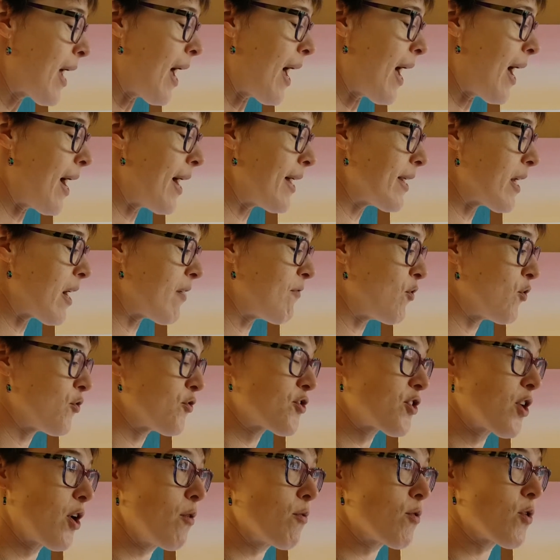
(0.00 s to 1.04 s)
And I've
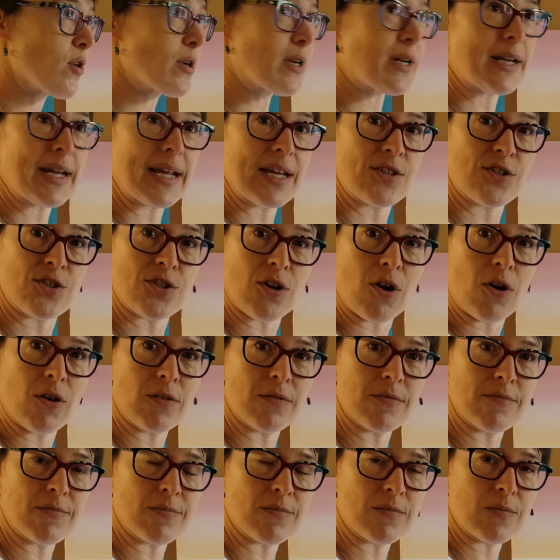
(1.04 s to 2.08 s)
also got a list
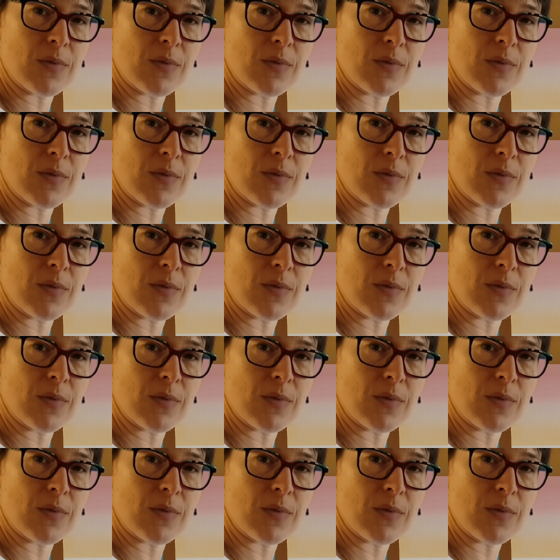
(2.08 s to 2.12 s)
on